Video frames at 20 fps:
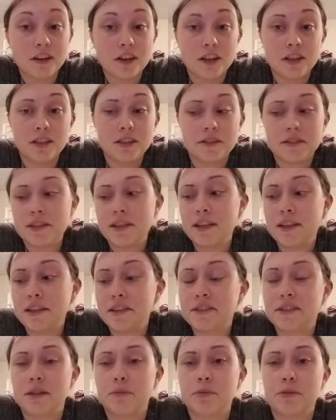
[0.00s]
On
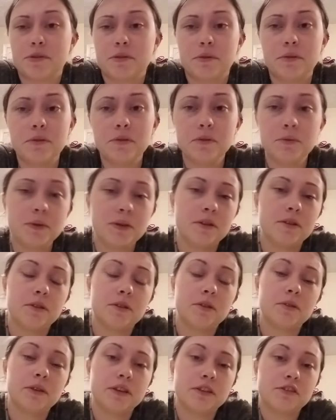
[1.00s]
today's episode, we are
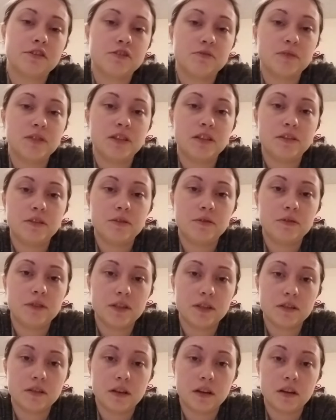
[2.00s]
going to be
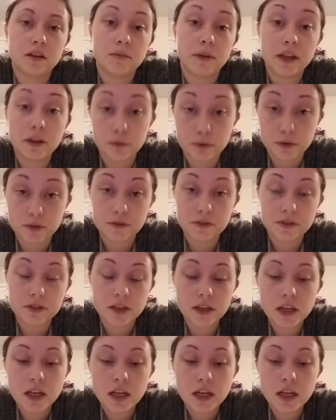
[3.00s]
doing egg rolls.